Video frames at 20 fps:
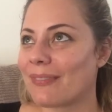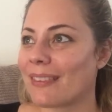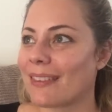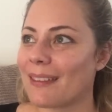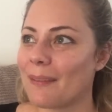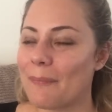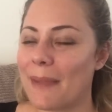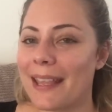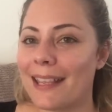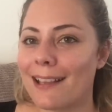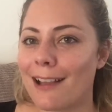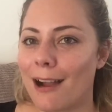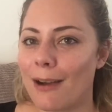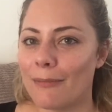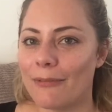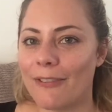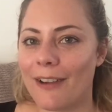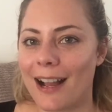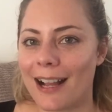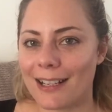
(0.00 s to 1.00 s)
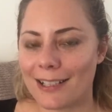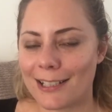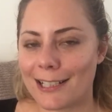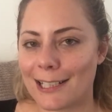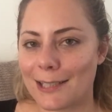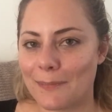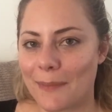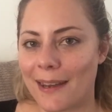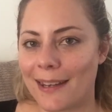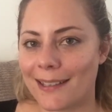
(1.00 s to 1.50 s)
make up for
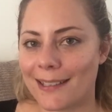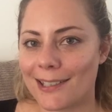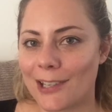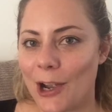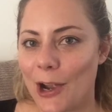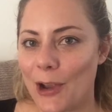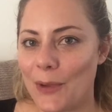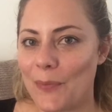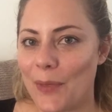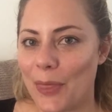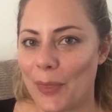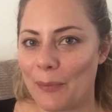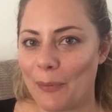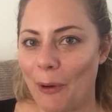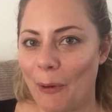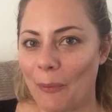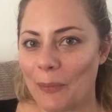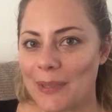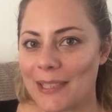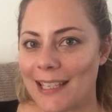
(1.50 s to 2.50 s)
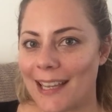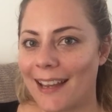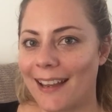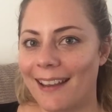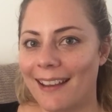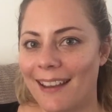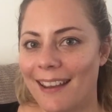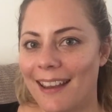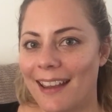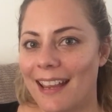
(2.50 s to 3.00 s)
actually spending time in the property.
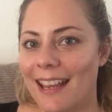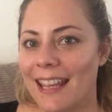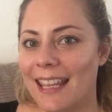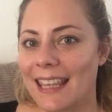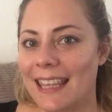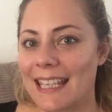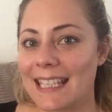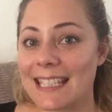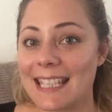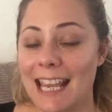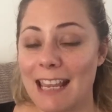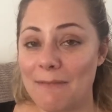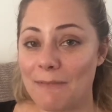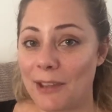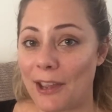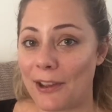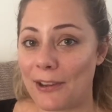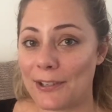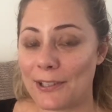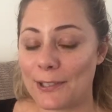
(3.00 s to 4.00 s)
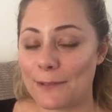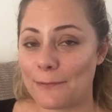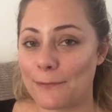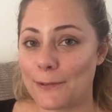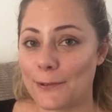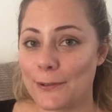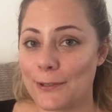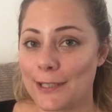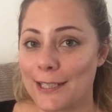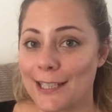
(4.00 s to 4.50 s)
The same goes
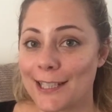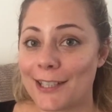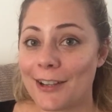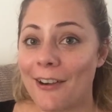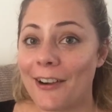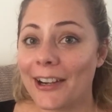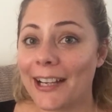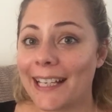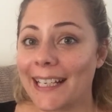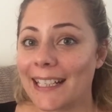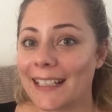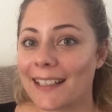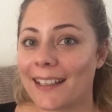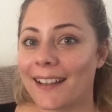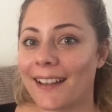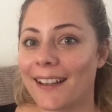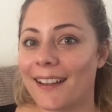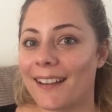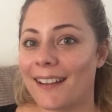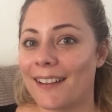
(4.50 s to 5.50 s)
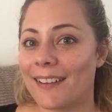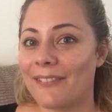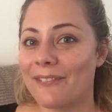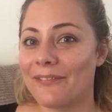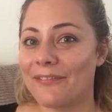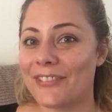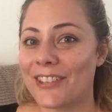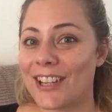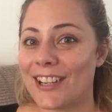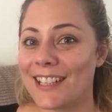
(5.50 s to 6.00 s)
for design.
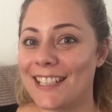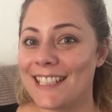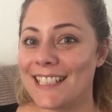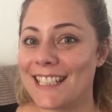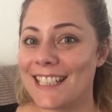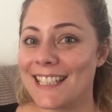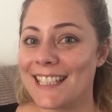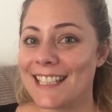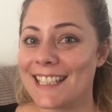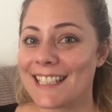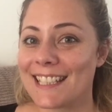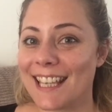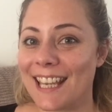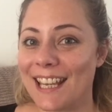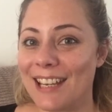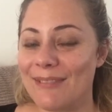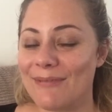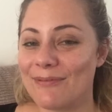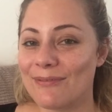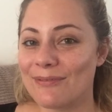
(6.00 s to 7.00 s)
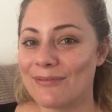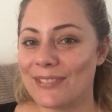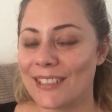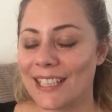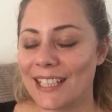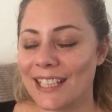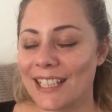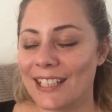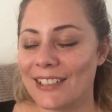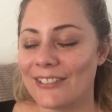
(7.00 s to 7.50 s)
I did the same
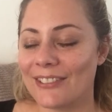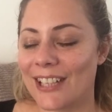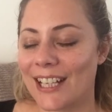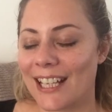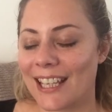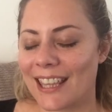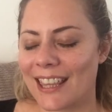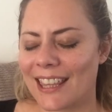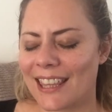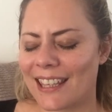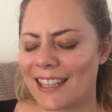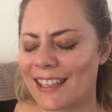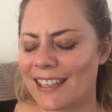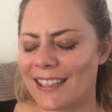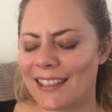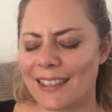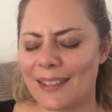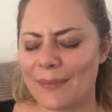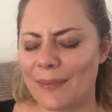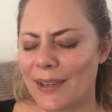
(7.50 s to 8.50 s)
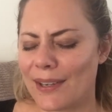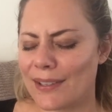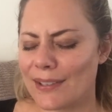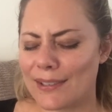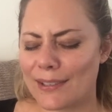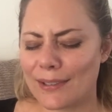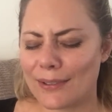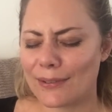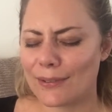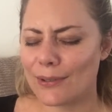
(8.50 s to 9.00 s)
with the
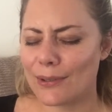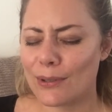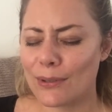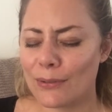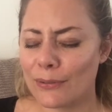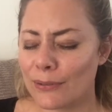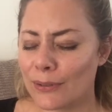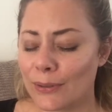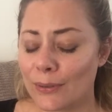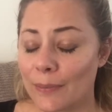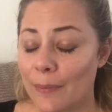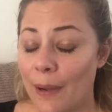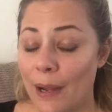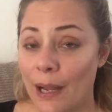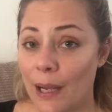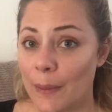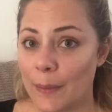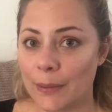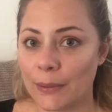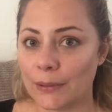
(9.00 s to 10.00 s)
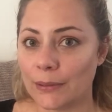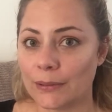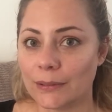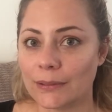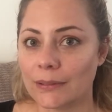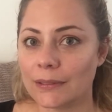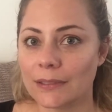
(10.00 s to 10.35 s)
most awful purple,